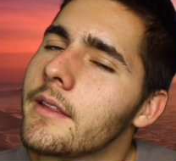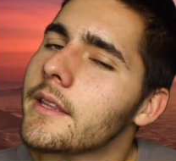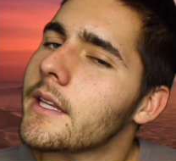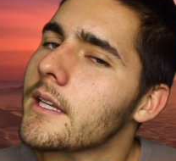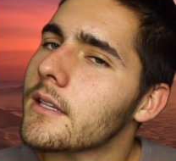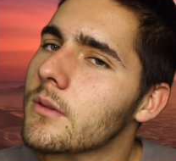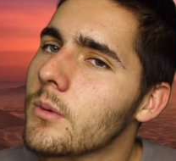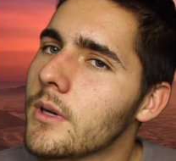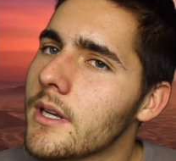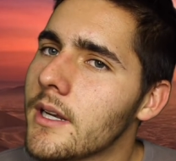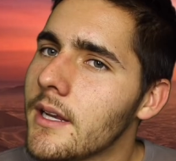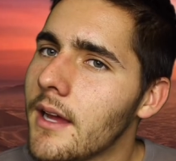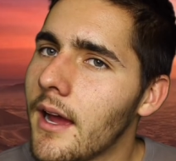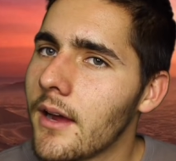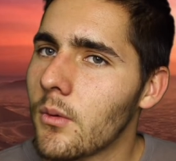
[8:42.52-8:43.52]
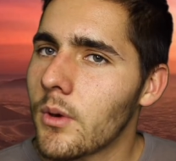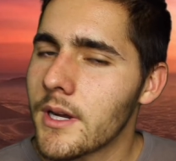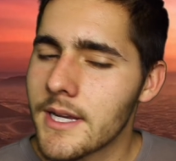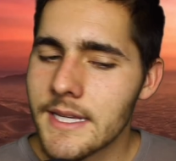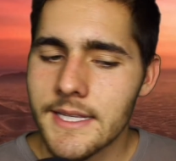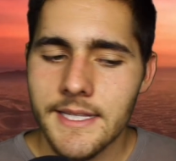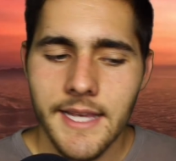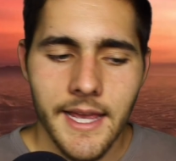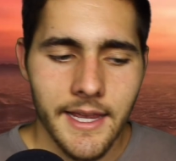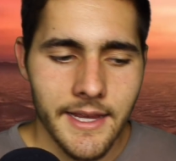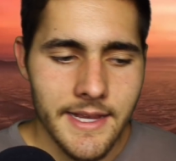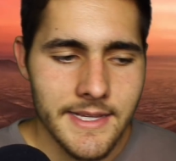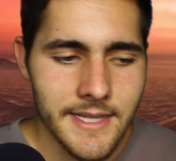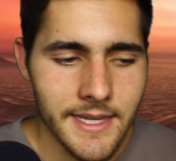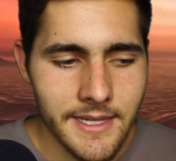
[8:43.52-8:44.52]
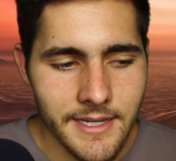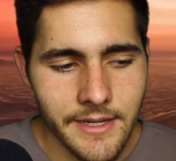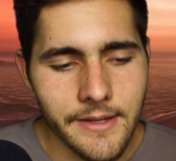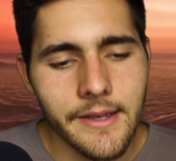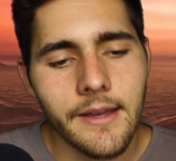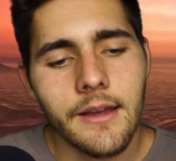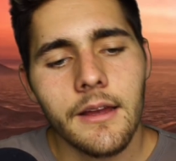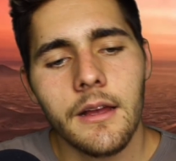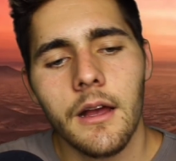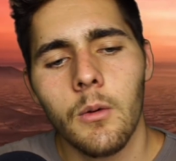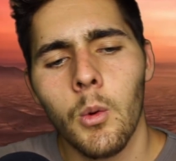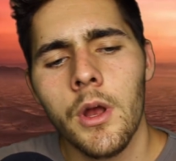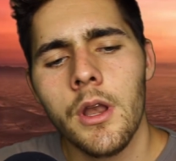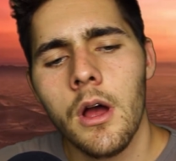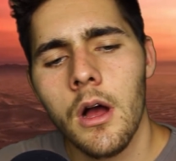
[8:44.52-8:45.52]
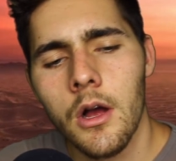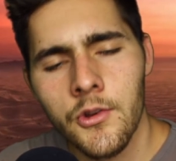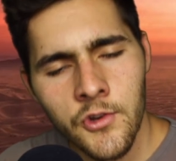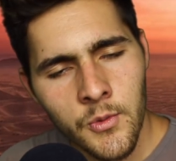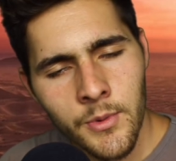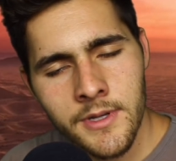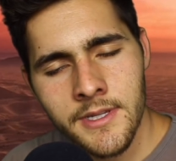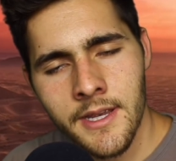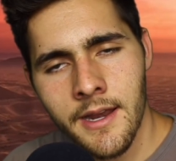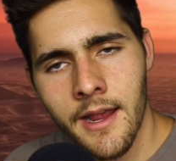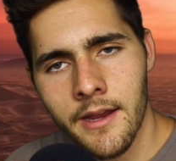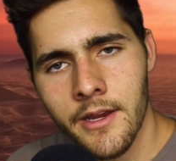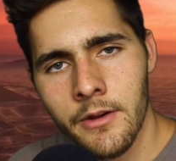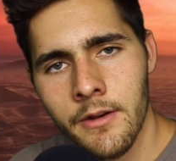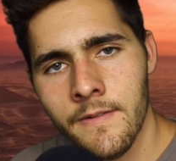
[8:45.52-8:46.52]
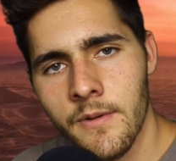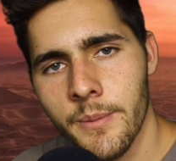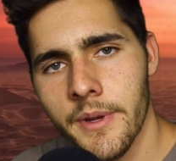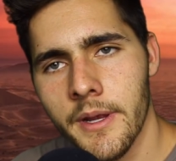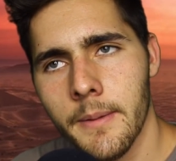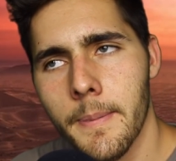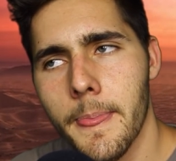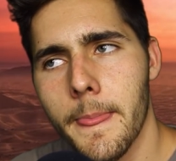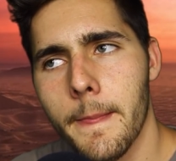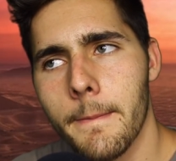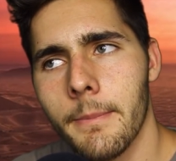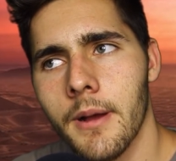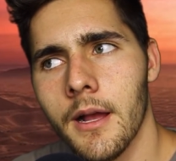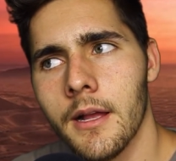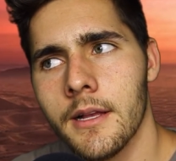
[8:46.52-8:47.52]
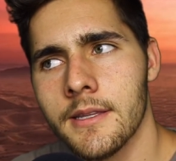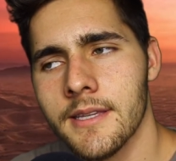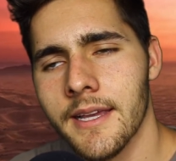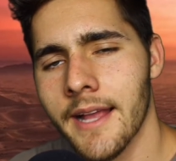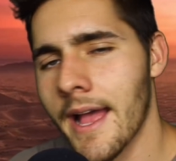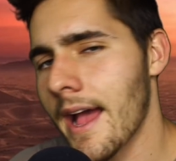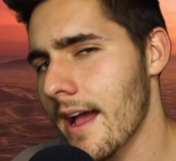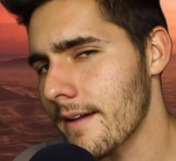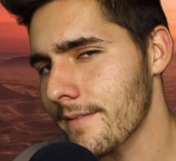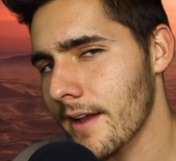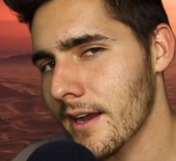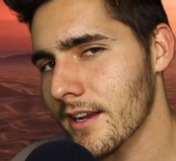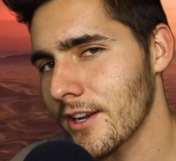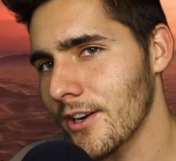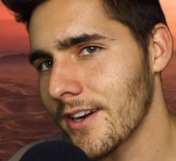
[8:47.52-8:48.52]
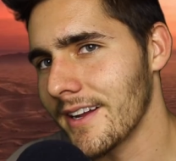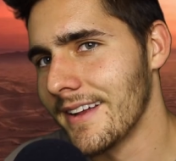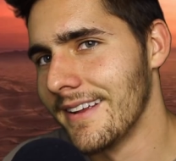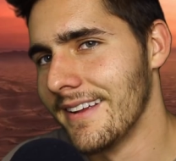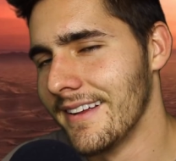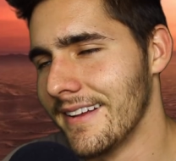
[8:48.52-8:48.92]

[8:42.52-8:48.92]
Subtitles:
This one I want to say isn't 100% accurate for me, but it's like half accurate.